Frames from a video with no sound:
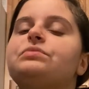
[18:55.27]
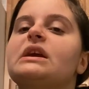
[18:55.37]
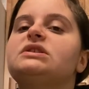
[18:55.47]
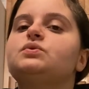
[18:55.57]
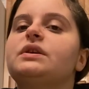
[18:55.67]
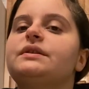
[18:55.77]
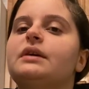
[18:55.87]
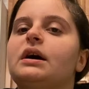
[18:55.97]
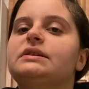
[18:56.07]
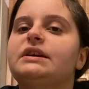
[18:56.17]
It's with
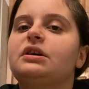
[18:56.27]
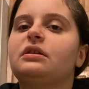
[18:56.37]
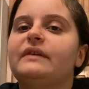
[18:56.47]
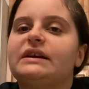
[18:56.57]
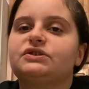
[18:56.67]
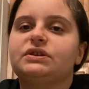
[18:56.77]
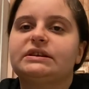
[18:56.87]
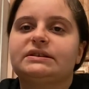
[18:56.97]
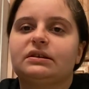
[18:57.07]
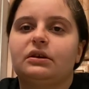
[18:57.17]
Derek Levasseur.
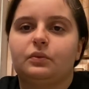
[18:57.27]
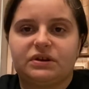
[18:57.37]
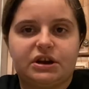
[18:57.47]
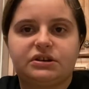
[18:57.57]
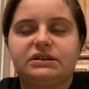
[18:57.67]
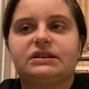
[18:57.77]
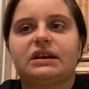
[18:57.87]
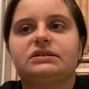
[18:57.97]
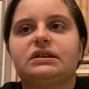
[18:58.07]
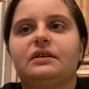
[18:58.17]
He's a retired
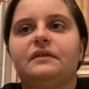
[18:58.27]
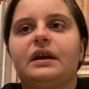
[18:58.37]
detective,